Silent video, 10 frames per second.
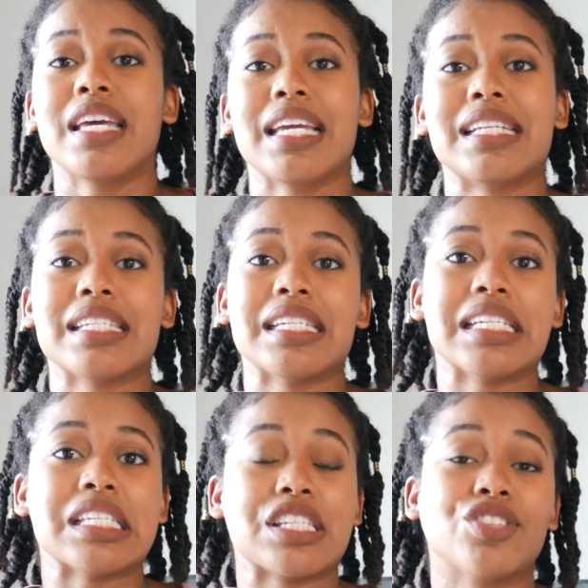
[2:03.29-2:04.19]
it
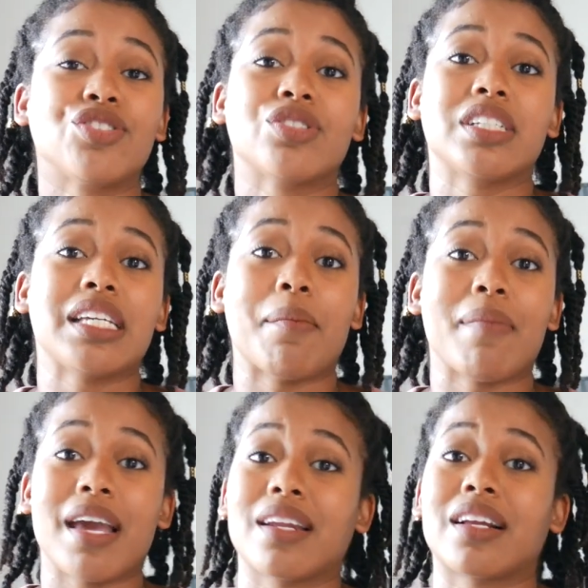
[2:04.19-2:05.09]
is literally a
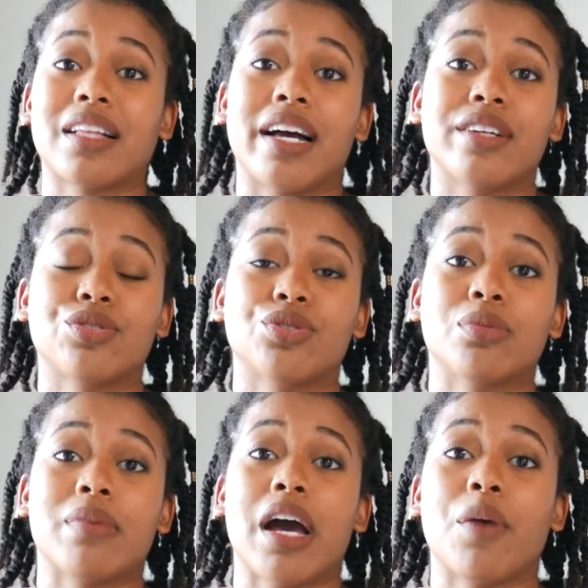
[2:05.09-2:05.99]
man in a
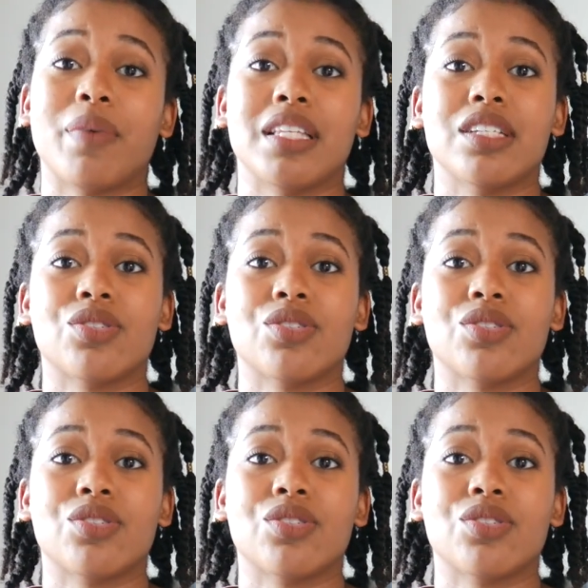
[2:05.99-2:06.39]
classroom helping these